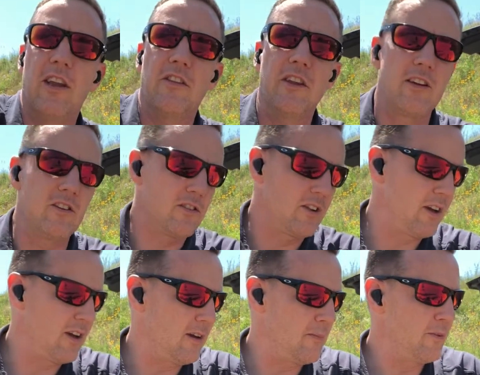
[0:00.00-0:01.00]
and thinks
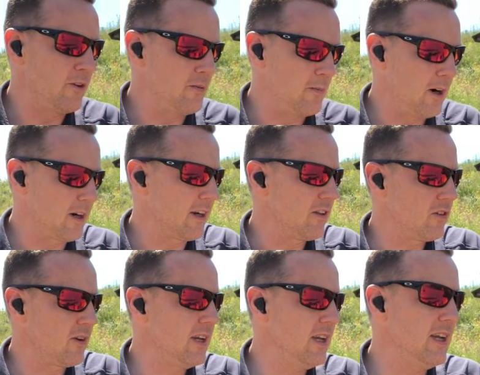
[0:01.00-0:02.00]
there's a market. So
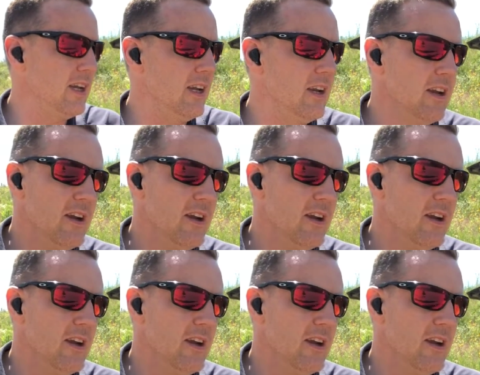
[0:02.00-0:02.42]
he